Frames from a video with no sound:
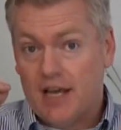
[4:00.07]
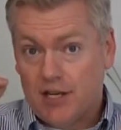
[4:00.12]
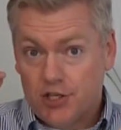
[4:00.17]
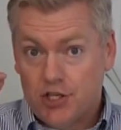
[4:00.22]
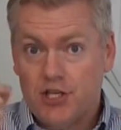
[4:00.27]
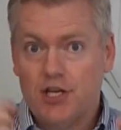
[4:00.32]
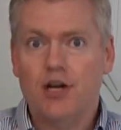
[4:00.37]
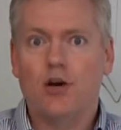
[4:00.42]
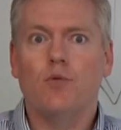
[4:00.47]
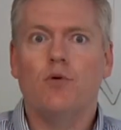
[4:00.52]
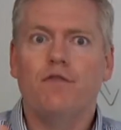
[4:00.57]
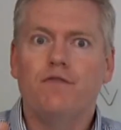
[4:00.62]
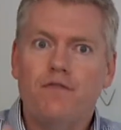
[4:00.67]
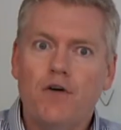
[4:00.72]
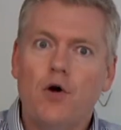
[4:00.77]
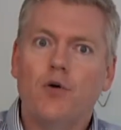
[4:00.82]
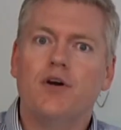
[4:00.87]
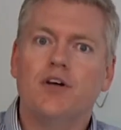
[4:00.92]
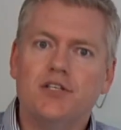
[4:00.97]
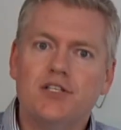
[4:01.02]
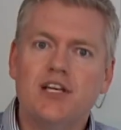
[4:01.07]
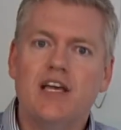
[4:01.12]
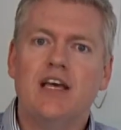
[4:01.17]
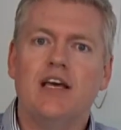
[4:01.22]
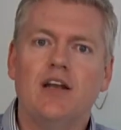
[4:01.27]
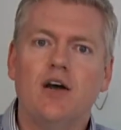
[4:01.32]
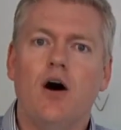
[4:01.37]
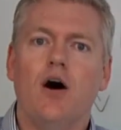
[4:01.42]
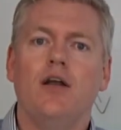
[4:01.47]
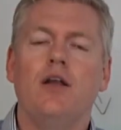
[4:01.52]
engineer will focus
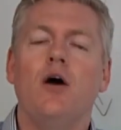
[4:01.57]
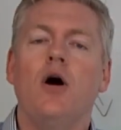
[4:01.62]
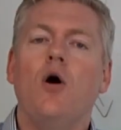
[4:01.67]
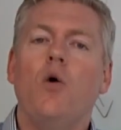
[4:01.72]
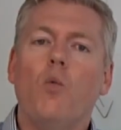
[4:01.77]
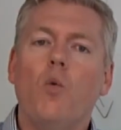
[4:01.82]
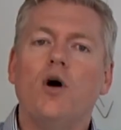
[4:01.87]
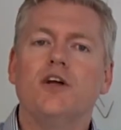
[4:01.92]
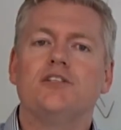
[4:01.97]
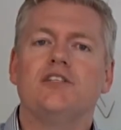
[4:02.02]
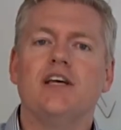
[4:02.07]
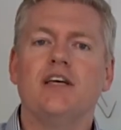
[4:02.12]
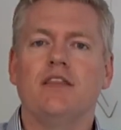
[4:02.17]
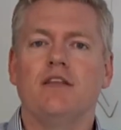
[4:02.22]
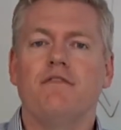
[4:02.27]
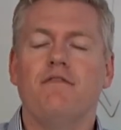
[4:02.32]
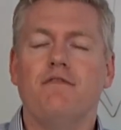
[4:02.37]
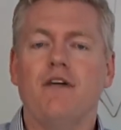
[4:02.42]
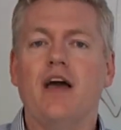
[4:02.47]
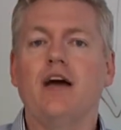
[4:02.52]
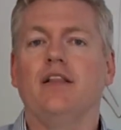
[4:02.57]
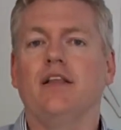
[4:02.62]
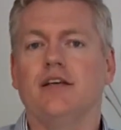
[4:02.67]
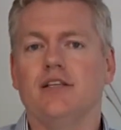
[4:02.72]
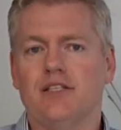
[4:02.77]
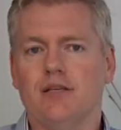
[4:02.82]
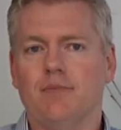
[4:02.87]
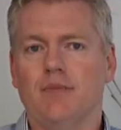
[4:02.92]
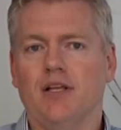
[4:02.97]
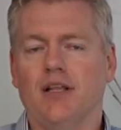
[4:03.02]
in on what's in the failing
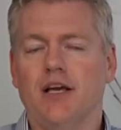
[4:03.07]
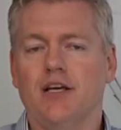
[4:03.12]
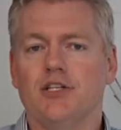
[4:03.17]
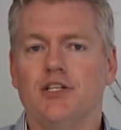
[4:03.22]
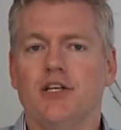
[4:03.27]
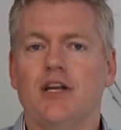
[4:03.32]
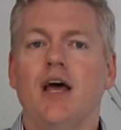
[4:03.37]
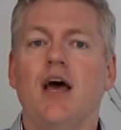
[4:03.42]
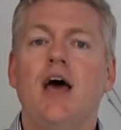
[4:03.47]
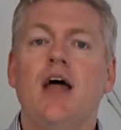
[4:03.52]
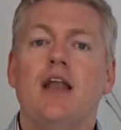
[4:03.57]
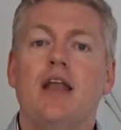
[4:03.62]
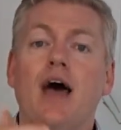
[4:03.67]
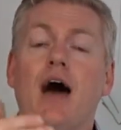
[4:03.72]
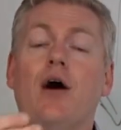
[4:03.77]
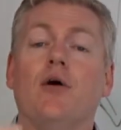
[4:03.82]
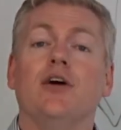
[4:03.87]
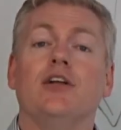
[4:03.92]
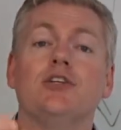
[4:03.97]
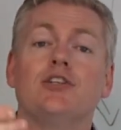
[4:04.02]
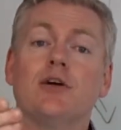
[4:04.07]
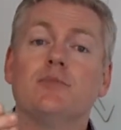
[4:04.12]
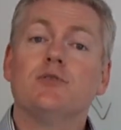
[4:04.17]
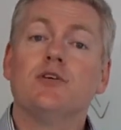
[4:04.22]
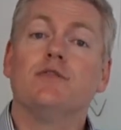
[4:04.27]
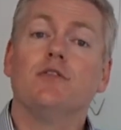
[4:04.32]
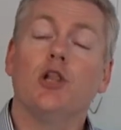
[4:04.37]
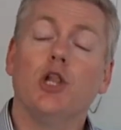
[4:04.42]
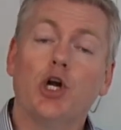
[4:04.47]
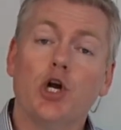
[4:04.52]
simulation. Now, in terms
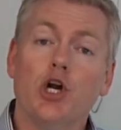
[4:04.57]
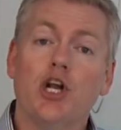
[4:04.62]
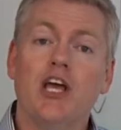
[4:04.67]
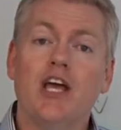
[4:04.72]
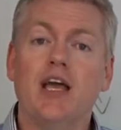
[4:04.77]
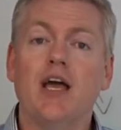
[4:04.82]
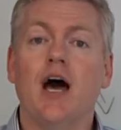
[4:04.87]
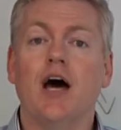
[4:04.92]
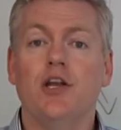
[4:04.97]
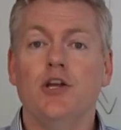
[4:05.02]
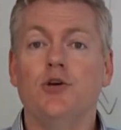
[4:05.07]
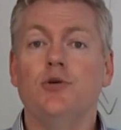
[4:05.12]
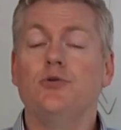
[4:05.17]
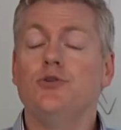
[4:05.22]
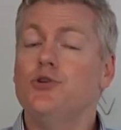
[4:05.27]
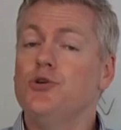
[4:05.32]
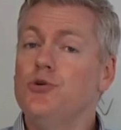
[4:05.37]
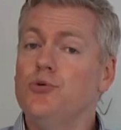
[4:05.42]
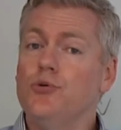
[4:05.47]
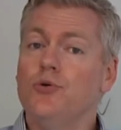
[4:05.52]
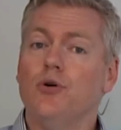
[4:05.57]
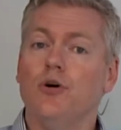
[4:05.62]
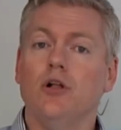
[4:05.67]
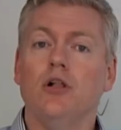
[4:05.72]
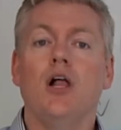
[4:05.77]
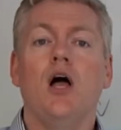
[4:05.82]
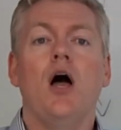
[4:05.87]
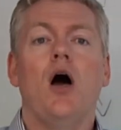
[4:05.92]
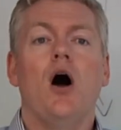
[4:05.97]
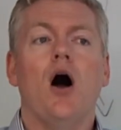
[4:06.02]
of learning a new
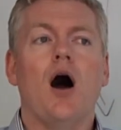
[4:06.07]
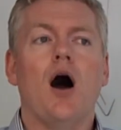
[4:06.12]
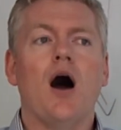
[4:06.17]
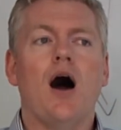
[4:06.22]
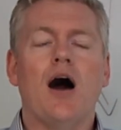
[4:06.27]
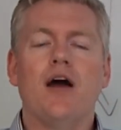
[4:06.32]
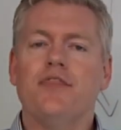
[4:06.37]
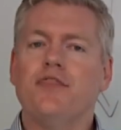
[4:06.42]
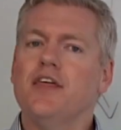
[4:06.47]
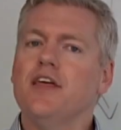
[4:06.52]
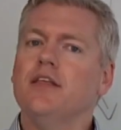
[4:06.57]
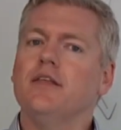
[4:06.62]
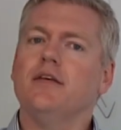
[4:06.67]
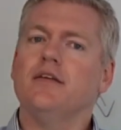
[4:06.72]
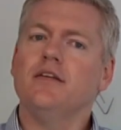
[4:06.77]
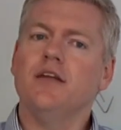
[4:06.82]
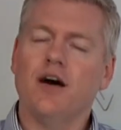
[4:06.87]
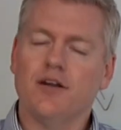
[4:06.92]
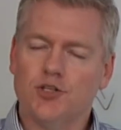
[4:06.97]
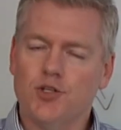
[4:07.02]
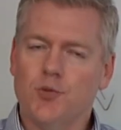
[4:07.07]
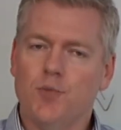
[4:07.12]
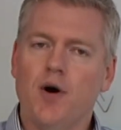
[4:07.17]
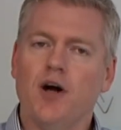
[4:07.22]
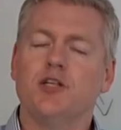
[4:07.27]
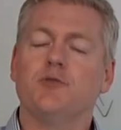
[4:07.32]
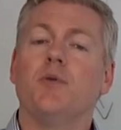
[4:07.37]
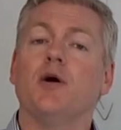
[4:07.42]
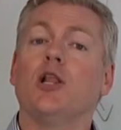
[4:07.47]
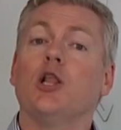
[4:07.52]
tool, uh, I think not so
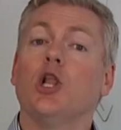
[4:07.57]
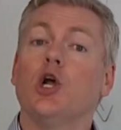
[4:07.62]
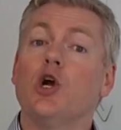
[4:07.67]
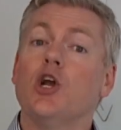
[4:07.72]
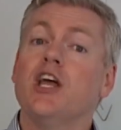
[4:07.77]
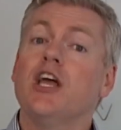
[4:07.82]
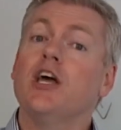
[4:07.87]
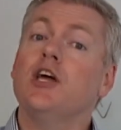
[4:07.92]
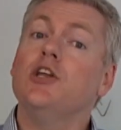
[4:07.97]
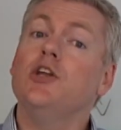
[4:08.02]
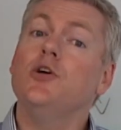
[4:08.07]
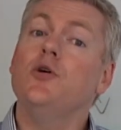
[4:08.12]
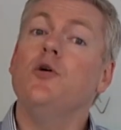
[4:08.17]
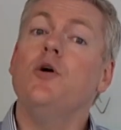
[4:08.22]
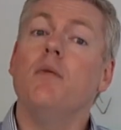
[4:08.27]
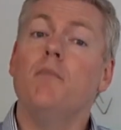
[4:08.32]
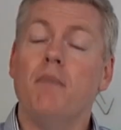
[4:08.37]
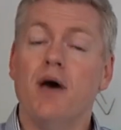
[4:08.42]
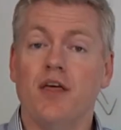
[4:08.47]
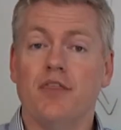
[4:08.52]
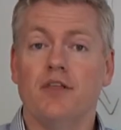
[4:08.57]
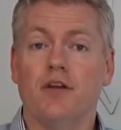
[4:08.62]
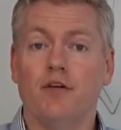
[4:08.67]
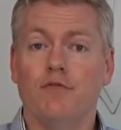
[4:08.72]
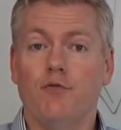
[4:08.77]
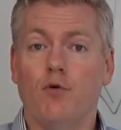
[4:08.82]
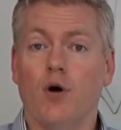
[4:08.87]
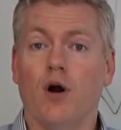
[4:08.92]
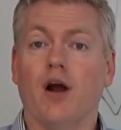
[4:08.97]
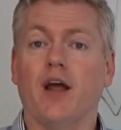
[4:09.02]
much, but learning a new method
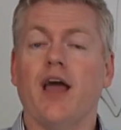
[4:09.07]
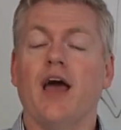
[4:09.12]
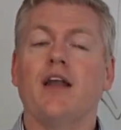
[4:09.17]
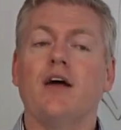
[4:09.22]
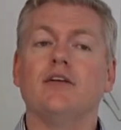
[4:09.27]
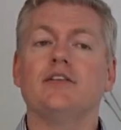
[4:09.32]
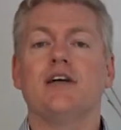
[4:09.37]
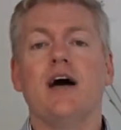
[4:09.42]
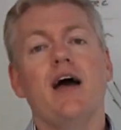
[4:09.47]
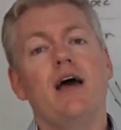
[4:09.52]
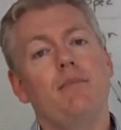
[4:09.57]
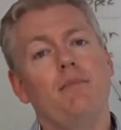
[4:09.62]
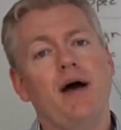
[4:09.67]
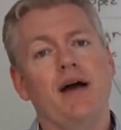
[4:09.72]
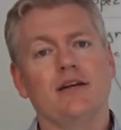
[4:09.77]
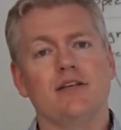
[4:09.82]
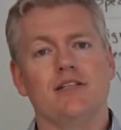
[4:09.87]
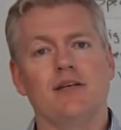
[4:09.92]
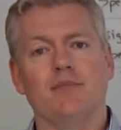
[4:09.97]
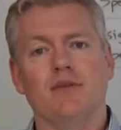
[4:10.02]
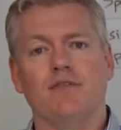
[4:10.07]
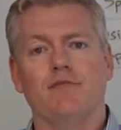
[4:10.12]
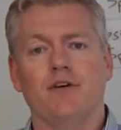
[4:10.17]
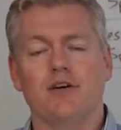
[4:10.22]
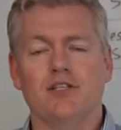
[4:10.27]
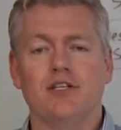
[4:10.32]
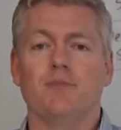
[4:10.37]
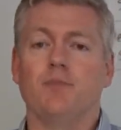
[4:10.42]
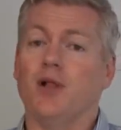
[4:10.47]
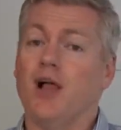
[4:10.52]
of work. And I'll tie it back to something
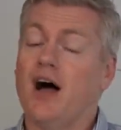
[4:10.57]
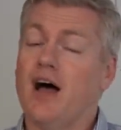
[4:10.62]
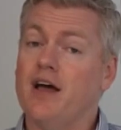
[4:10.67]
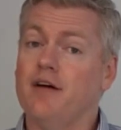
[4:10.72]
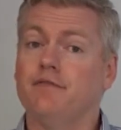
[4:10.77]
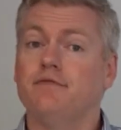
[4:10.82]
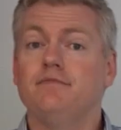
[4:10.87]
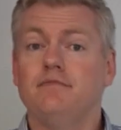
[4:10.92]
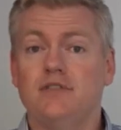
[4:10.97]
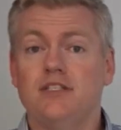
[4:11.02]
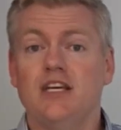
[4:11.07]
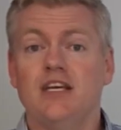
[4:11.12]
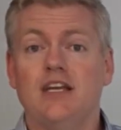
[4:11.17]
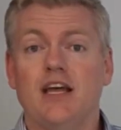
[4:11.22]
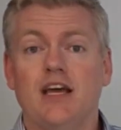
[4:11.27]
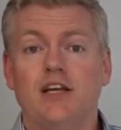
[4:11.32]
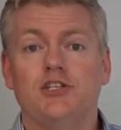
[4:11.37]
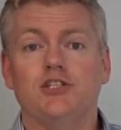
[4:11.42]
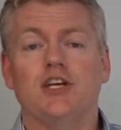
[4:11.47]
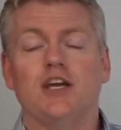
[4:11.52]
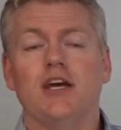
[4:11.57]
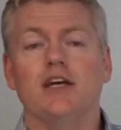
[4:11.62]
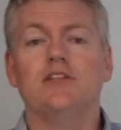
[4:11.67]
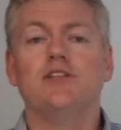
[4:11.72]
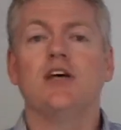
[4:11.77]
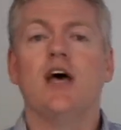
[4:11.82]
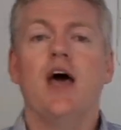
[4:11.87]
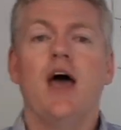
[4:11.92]
very simple. I have teenage kids